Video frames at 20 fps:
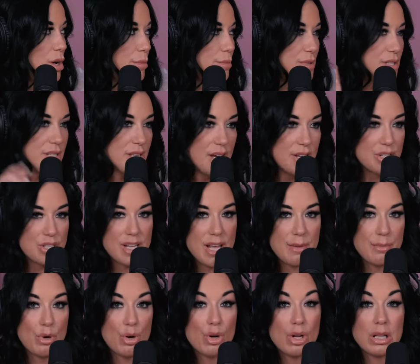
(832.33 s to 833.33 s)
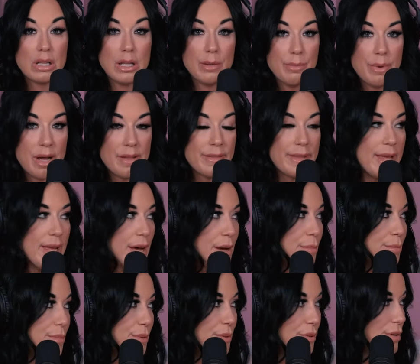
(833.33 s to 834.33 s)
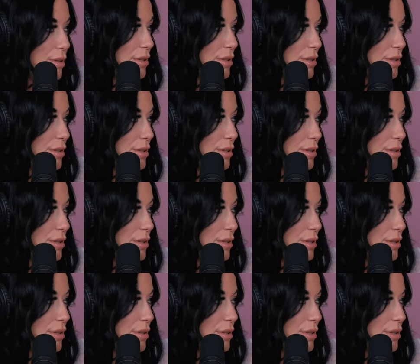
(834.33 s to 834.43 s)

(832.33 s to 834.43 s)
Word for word: Massage table, clip on lamp.